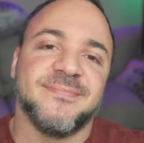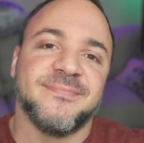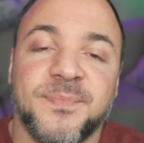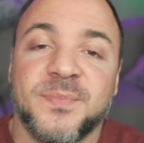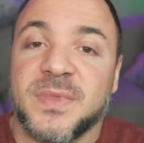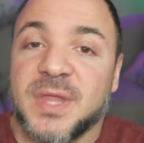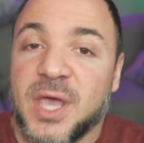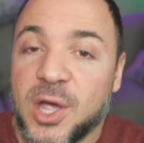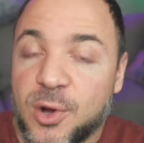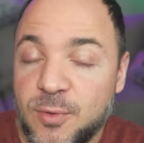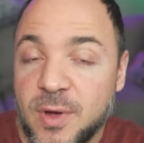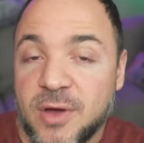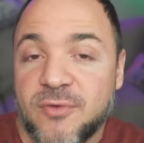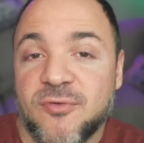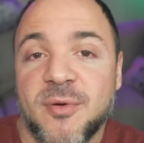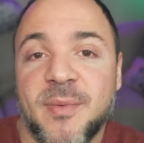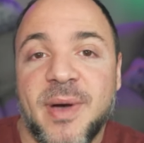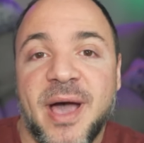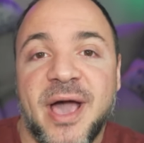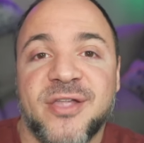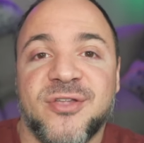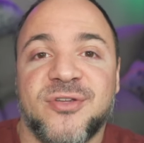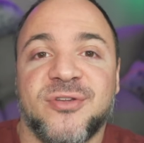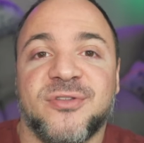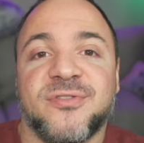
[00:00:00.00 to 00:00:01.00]
A quick
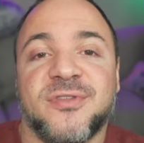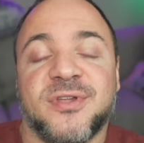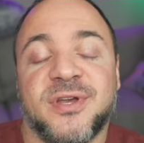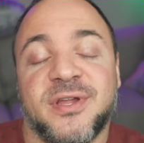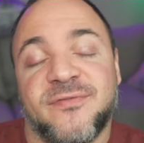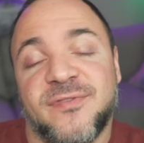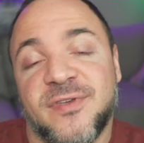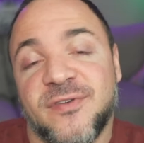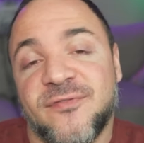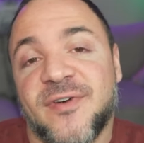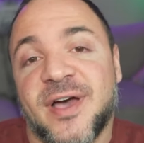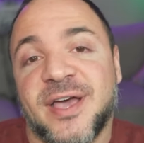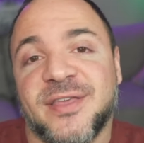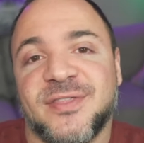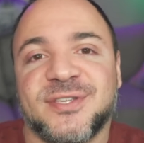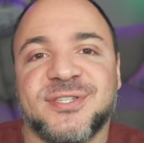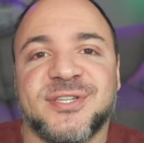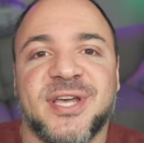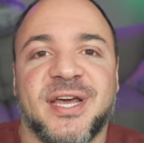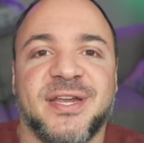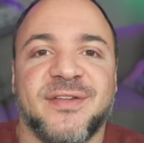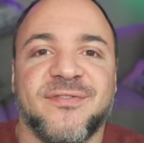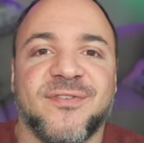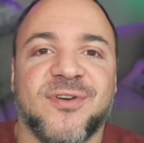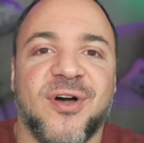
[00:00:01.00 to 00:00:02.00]
reminder that if you find this
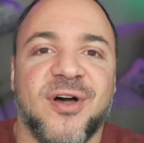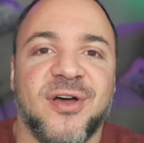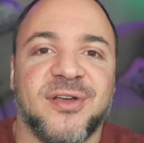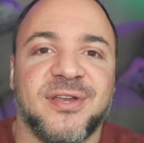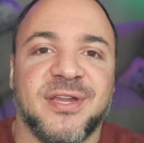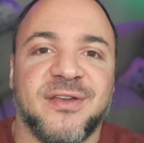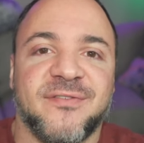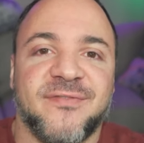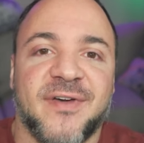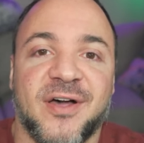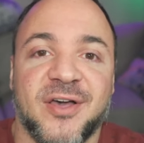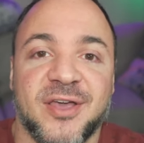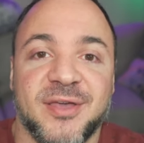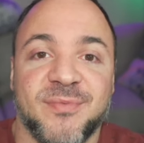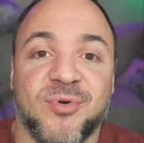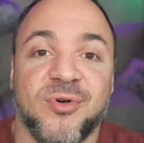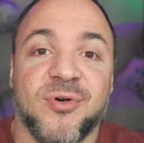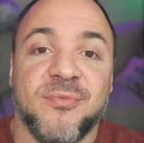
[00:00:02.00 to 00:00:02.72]
kind of content valuable,